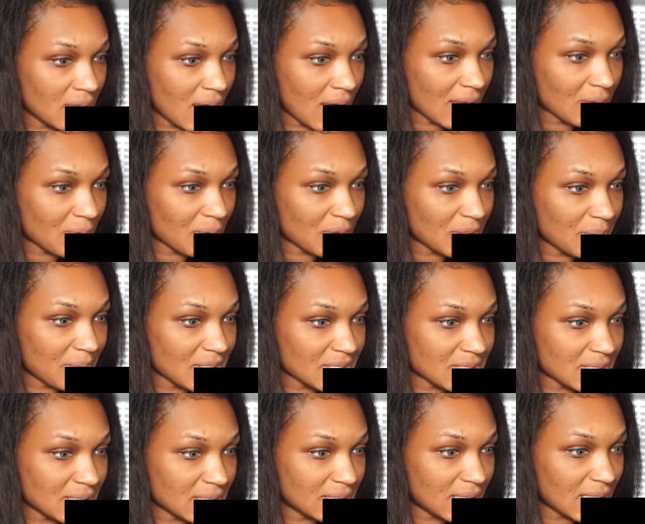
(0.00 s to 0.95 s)
I don't wanna
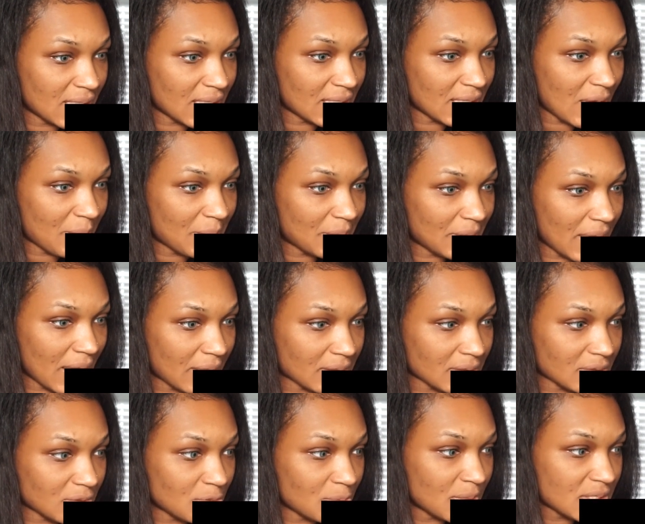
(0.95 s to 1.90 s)
miss anything and y'all be
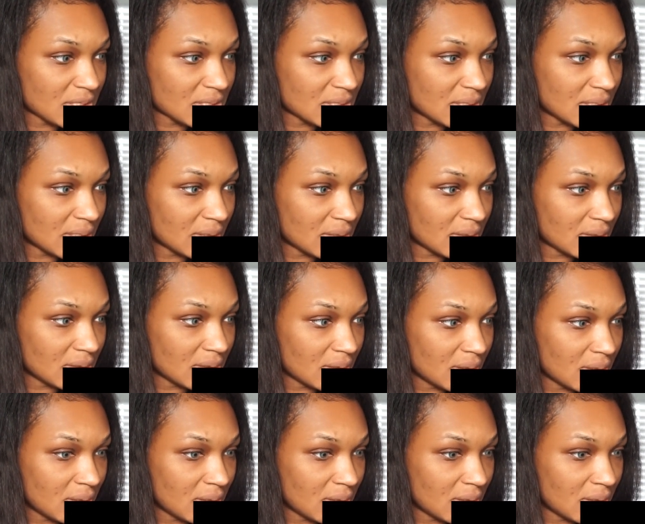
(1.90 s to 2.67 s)
like, you missed it.